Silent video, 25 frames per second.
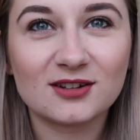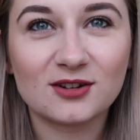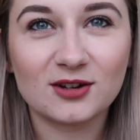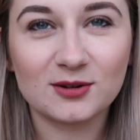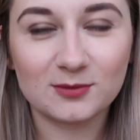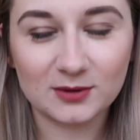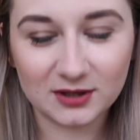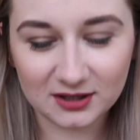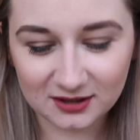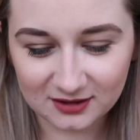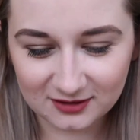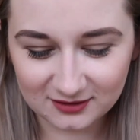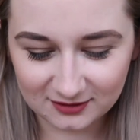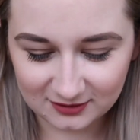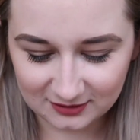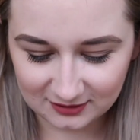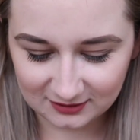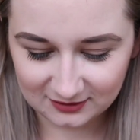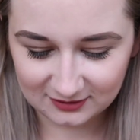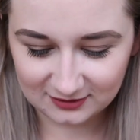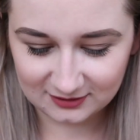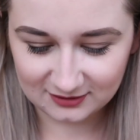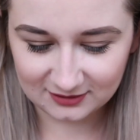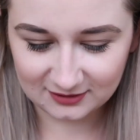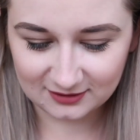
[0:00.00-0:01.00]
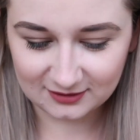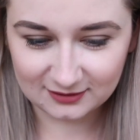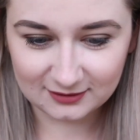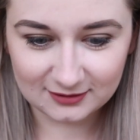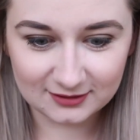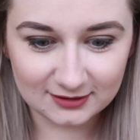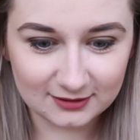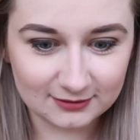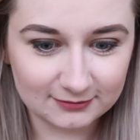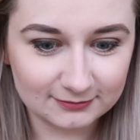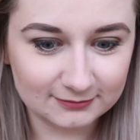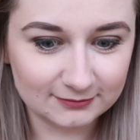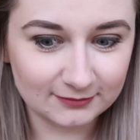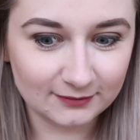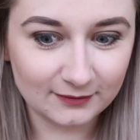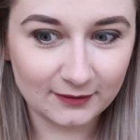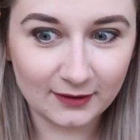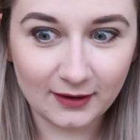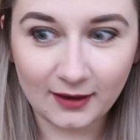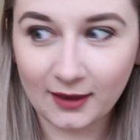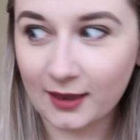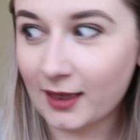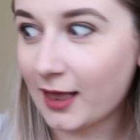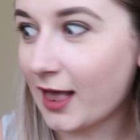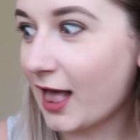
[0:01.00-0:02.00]
timer that's just
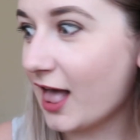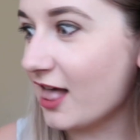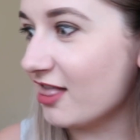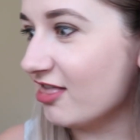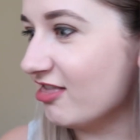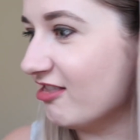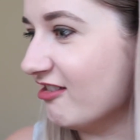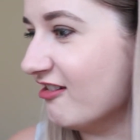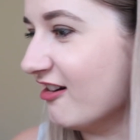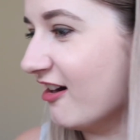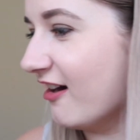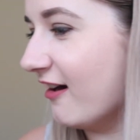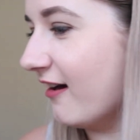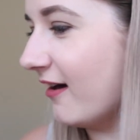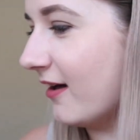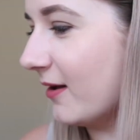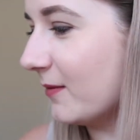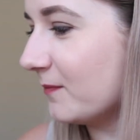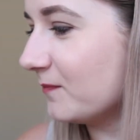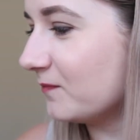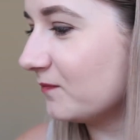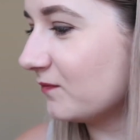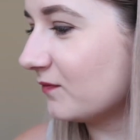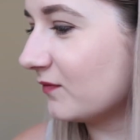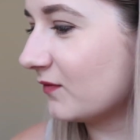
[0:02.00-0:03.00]
there.